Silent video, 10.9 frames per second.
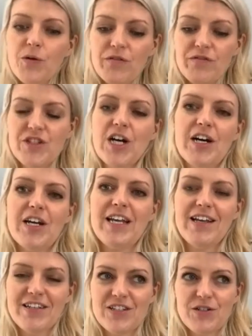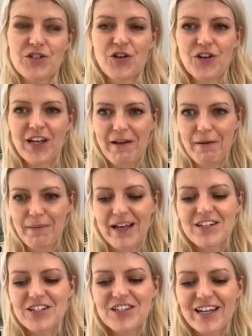you've done is you took an
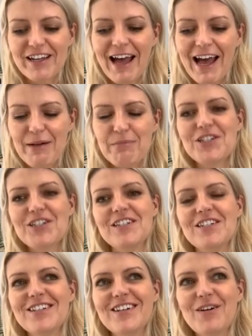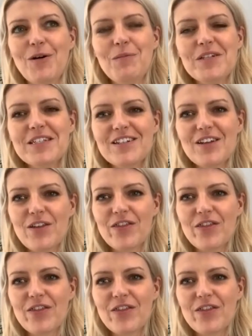image that captured almost